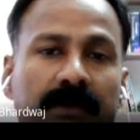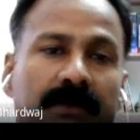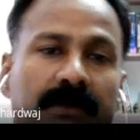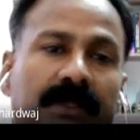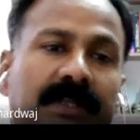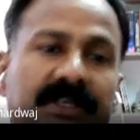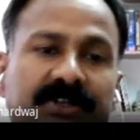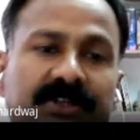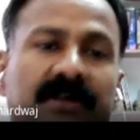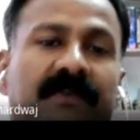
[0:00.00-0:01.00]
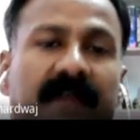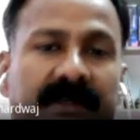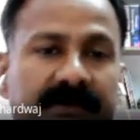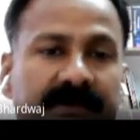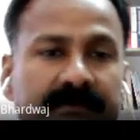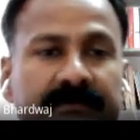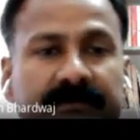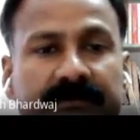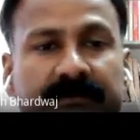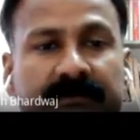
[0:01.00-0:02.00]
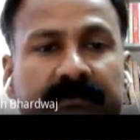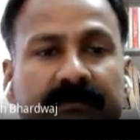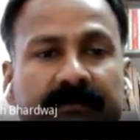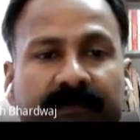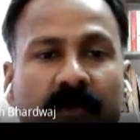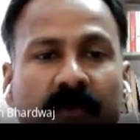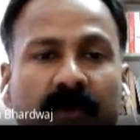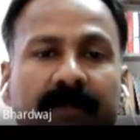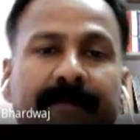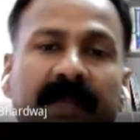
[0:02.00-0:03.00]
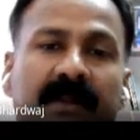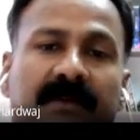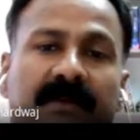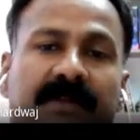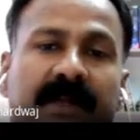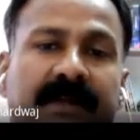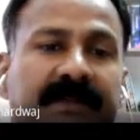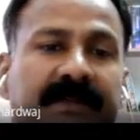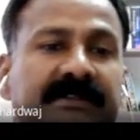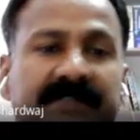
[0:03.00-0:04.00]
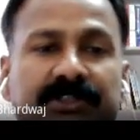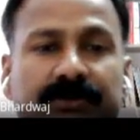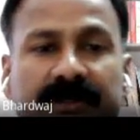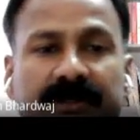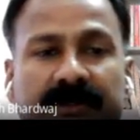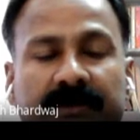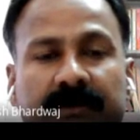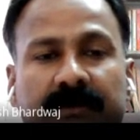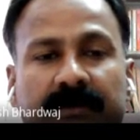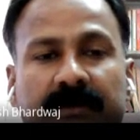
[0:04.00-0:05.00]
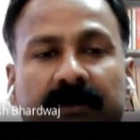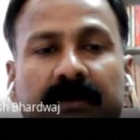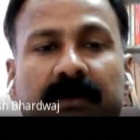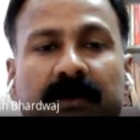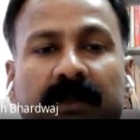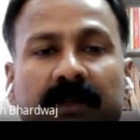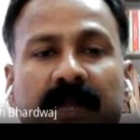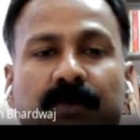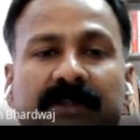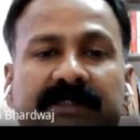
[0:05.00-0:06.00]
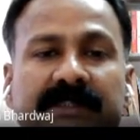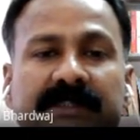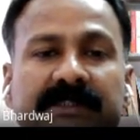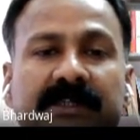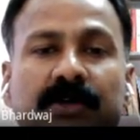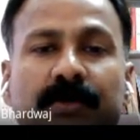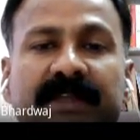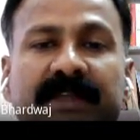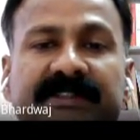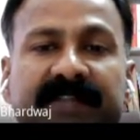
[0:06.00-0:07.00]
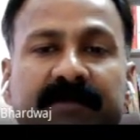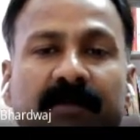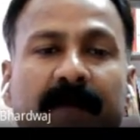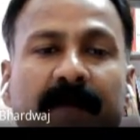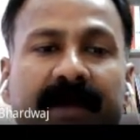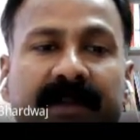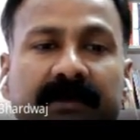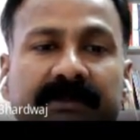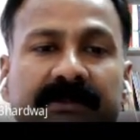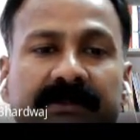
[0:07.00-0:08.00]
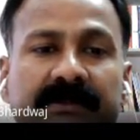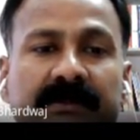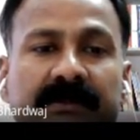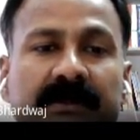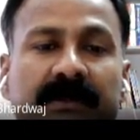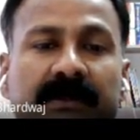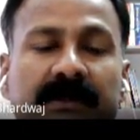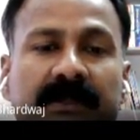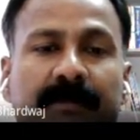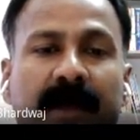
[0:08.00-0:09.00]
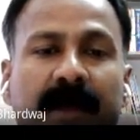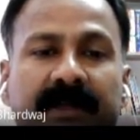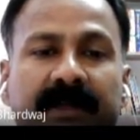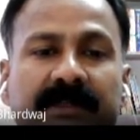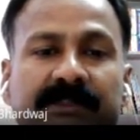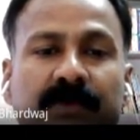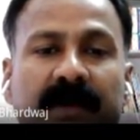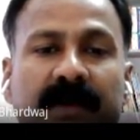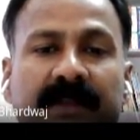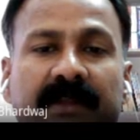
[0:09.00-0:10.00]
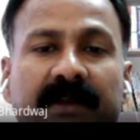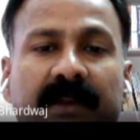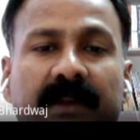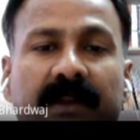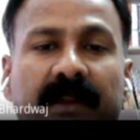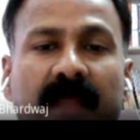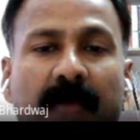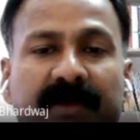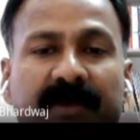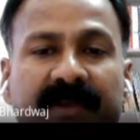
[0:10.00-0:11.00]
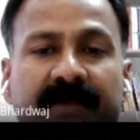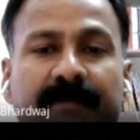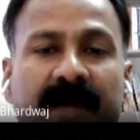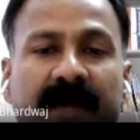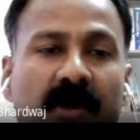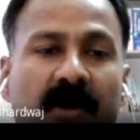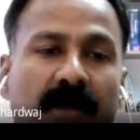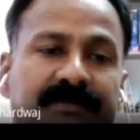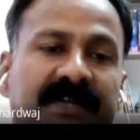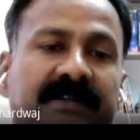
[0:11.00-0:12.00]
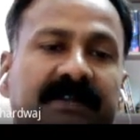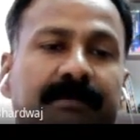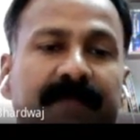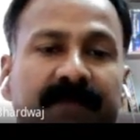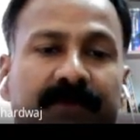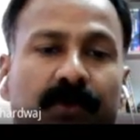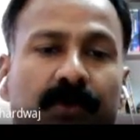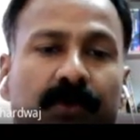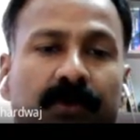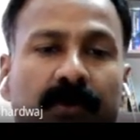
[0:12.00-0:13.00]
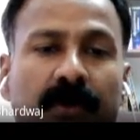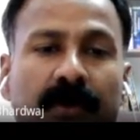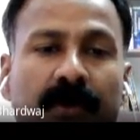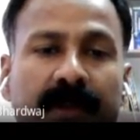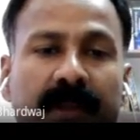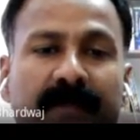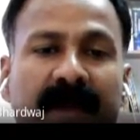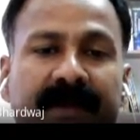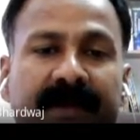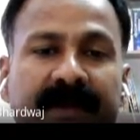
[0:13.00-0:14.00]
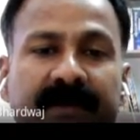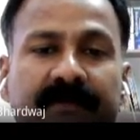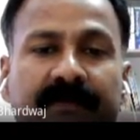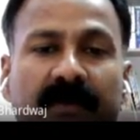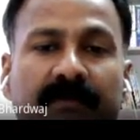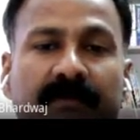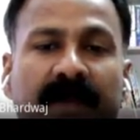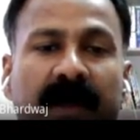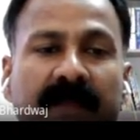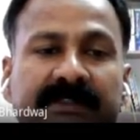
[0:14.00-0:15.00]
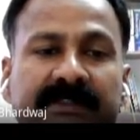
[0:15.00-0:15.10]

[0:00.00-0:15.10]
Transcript: The nature of light. Before the beginning of the 19th century, light was considered to be a stream of particles. The particles were either emitted by the object being viewed or emanated from the eyes of